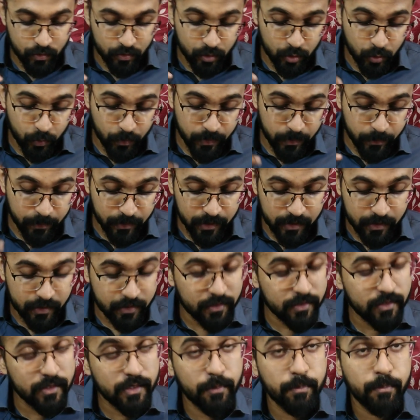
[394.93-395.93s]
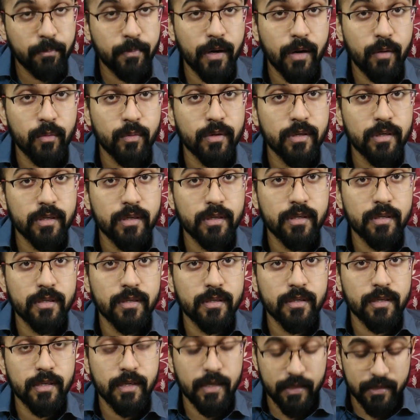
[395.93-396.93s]
to mimic the power
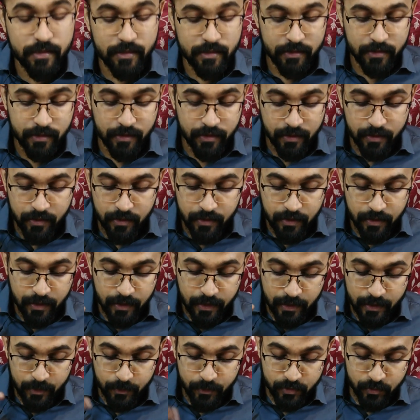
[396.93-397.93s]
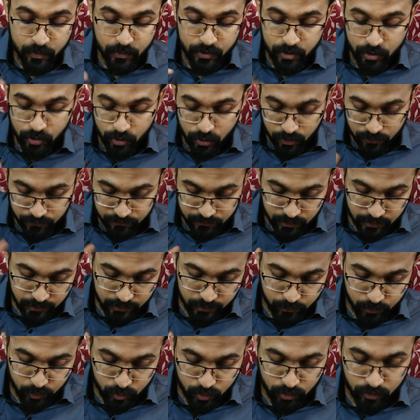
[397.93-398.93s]
cut, I'll be switching off the
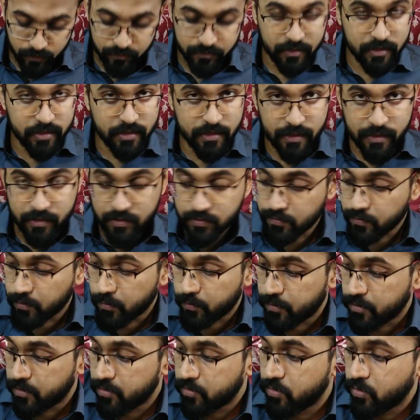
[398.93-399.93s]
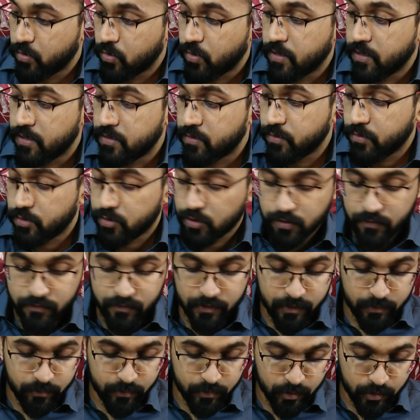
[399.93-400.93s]
input of this transformer. So I'll switch off
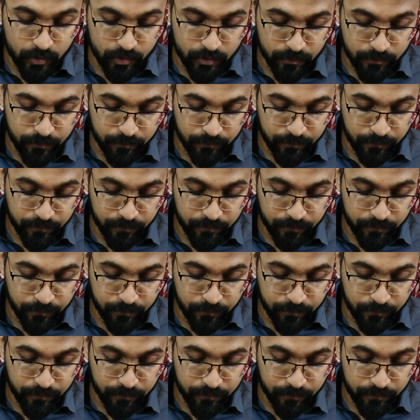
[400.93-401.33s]
the input.